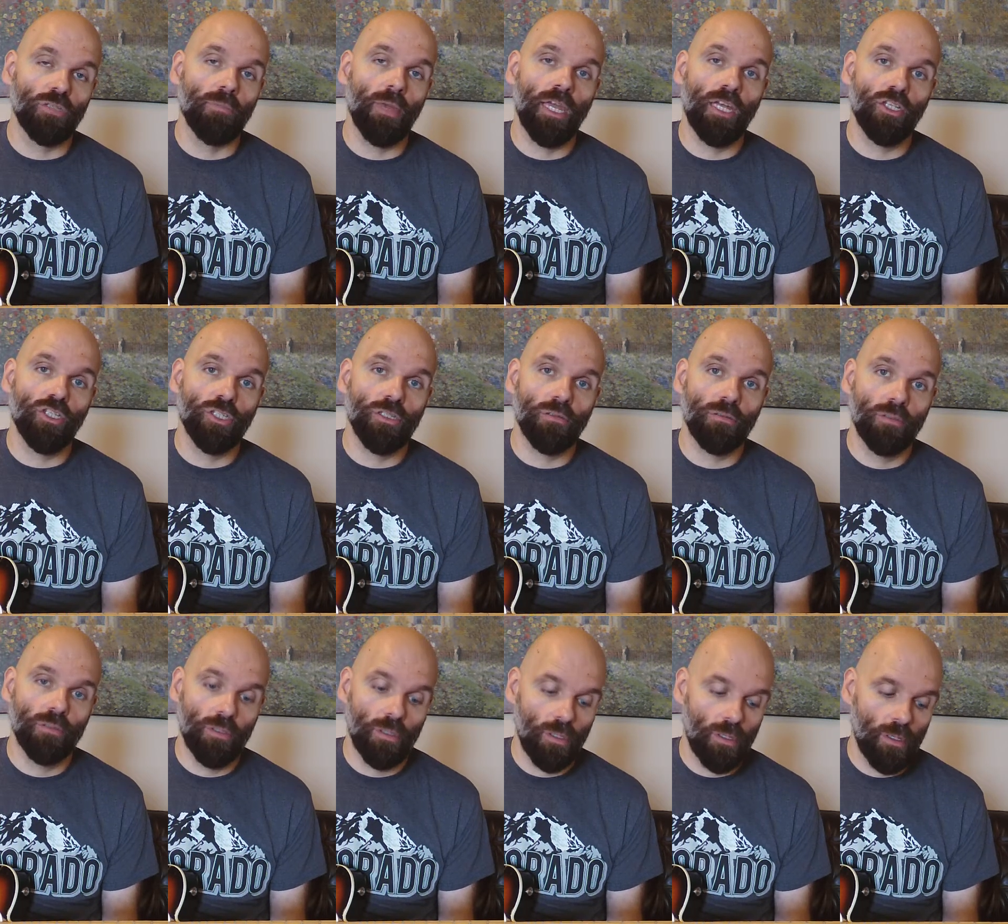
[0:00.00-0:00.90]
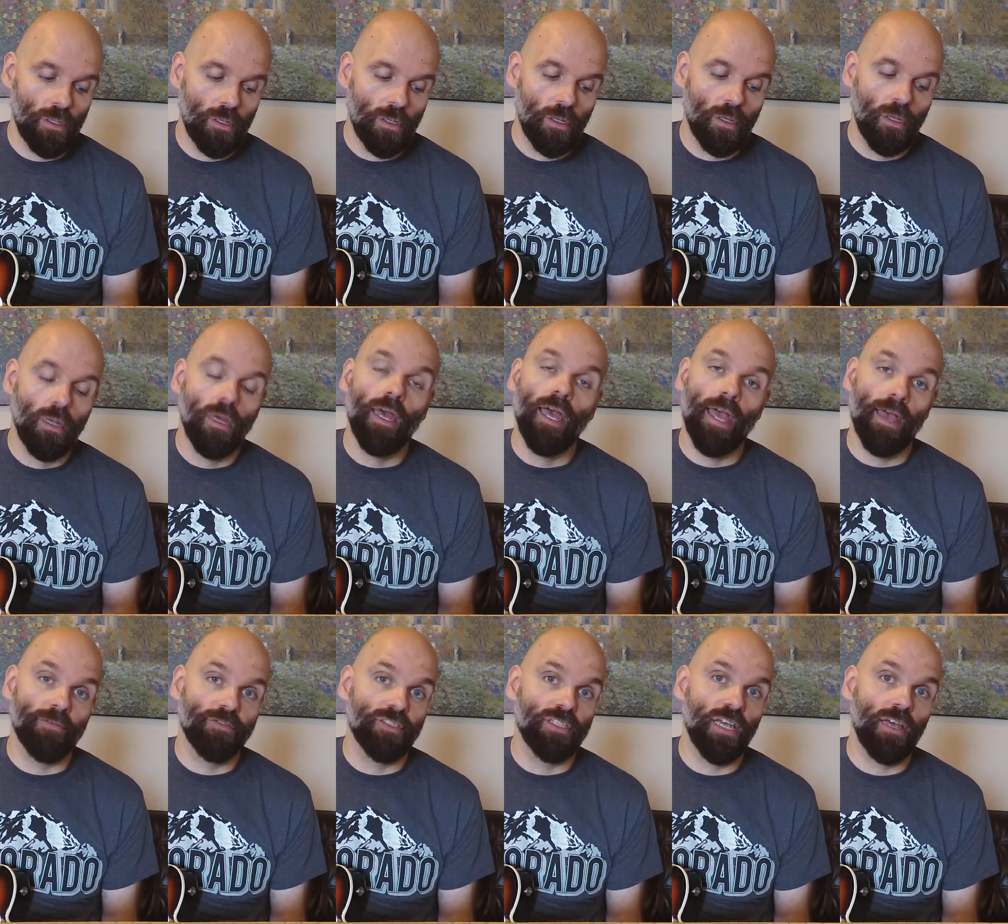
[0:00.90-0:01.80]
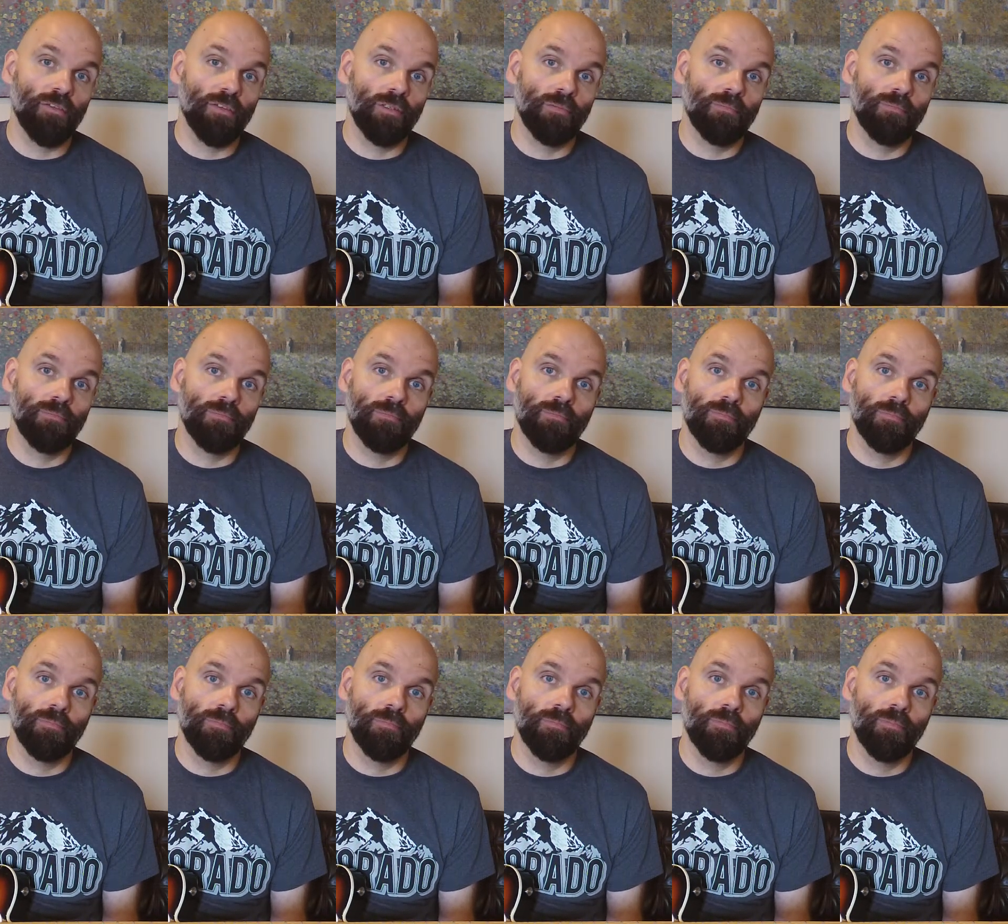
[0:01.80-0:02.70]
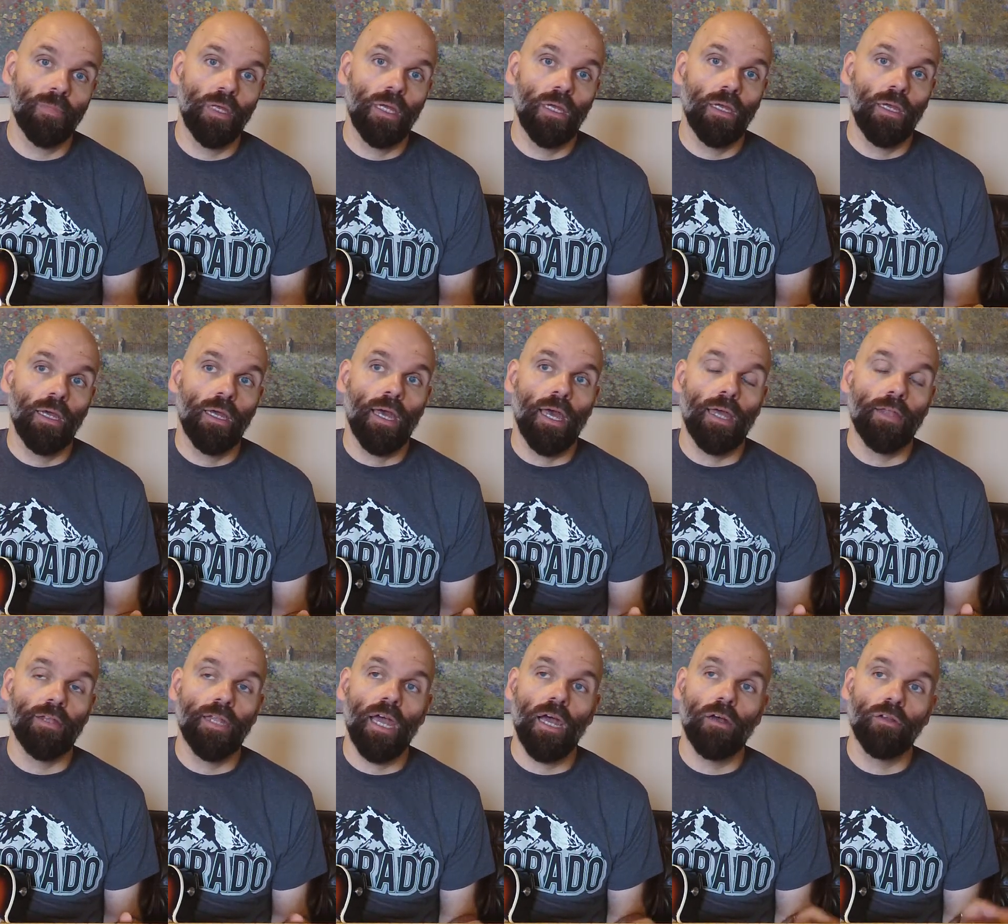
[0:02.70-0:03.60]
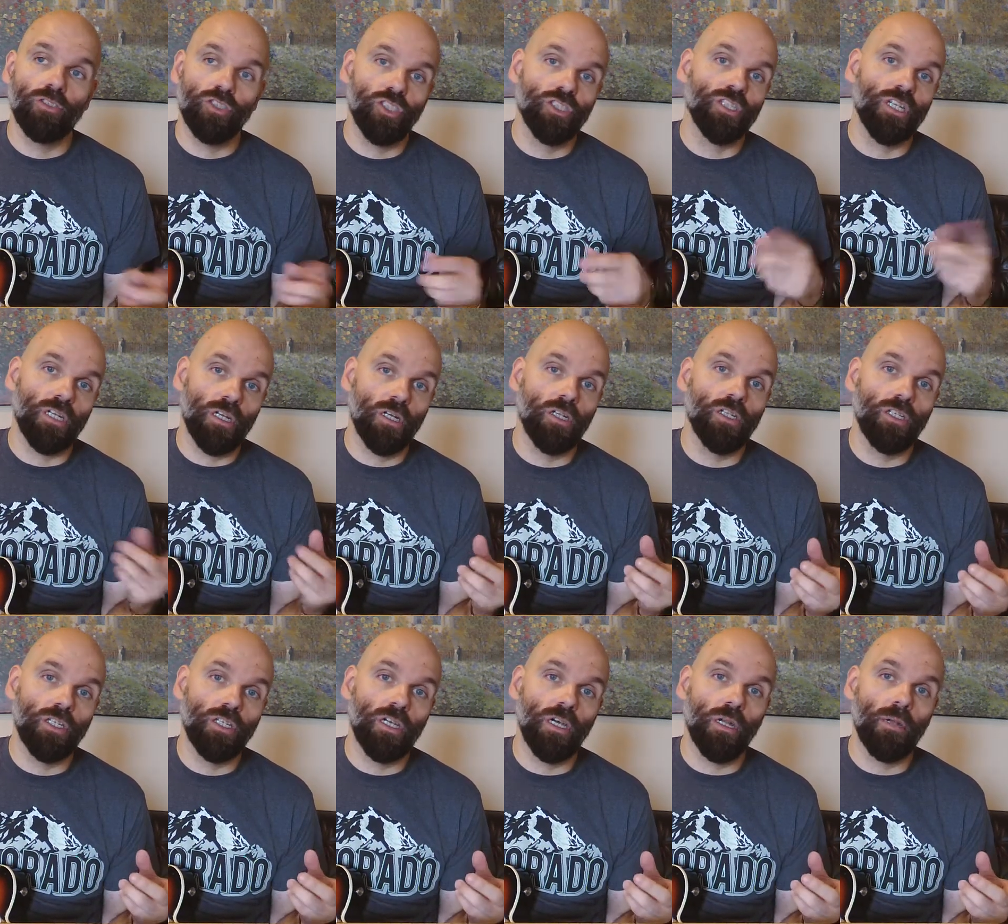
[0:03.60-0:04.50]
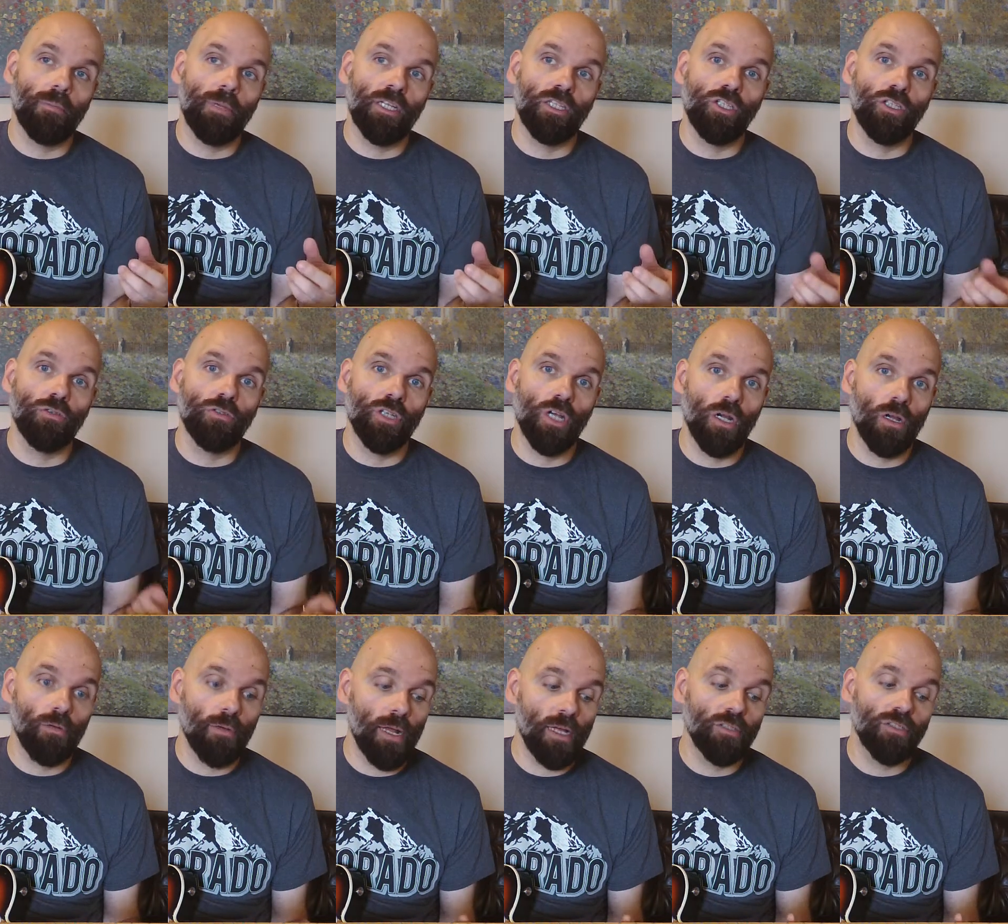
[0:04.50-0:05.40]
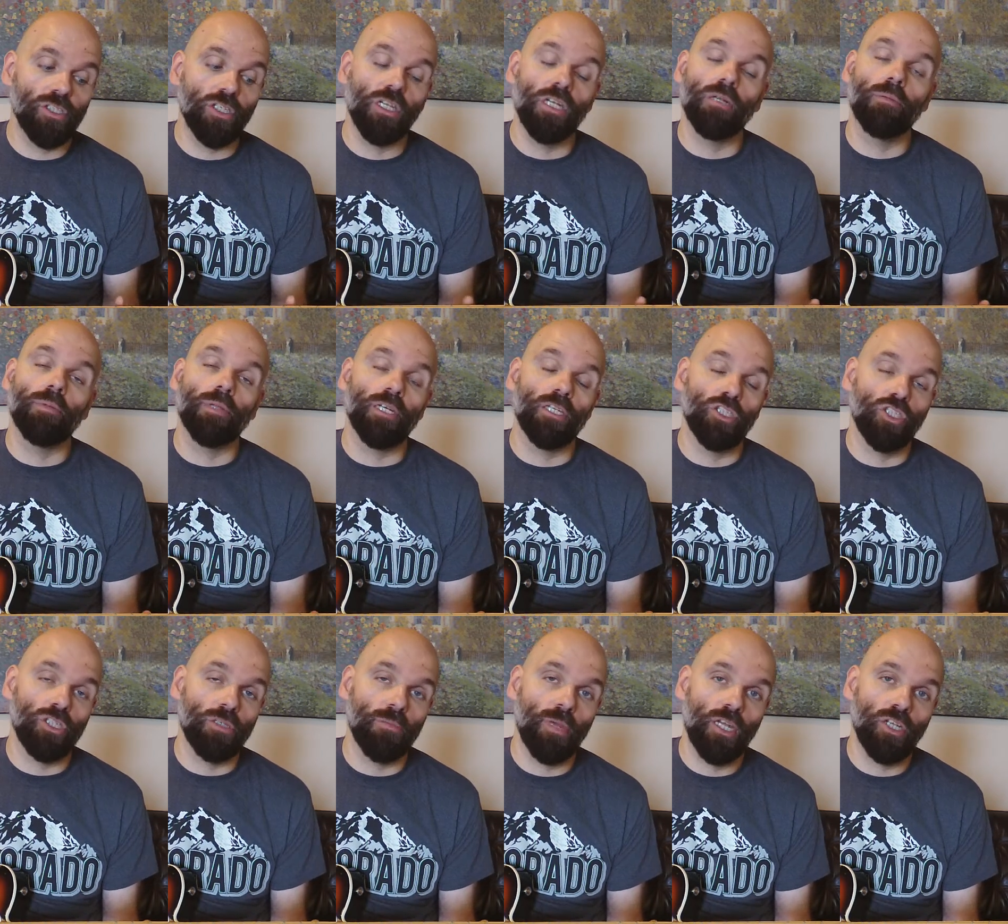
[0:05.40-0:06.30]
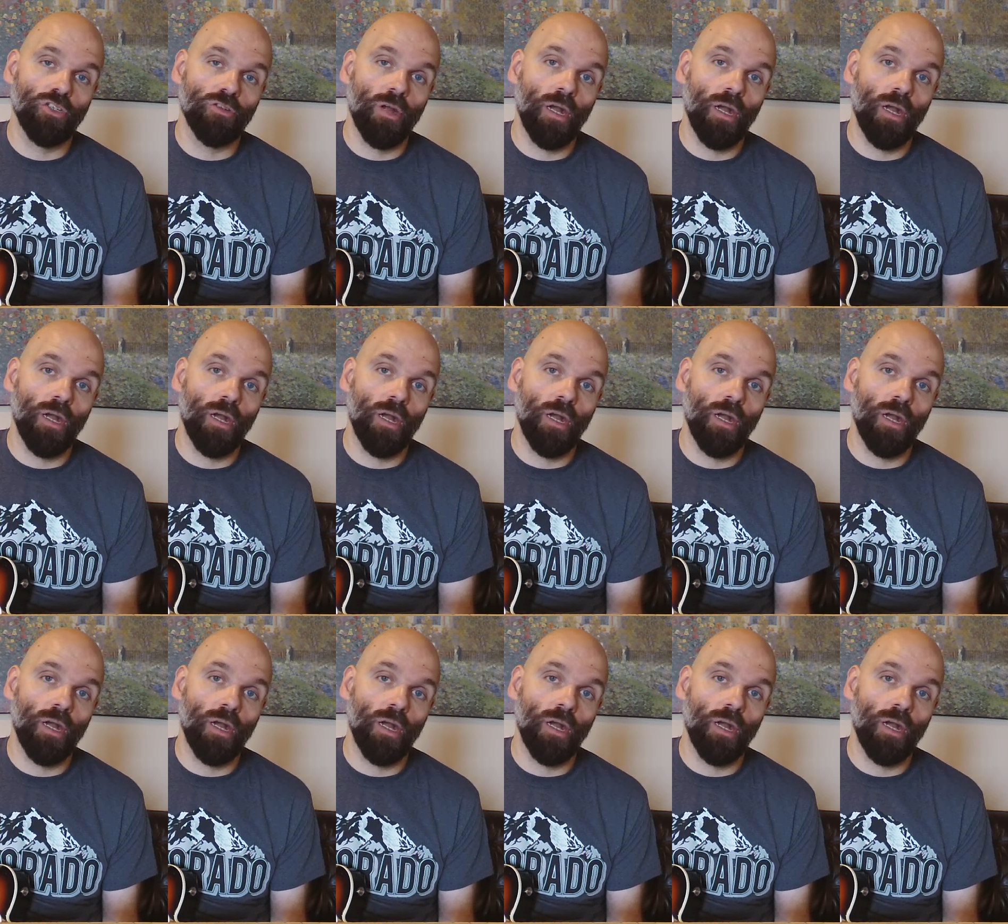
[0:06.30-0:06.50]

major, F seven, and now it's just going to be two turnarounds, so you're going to play G major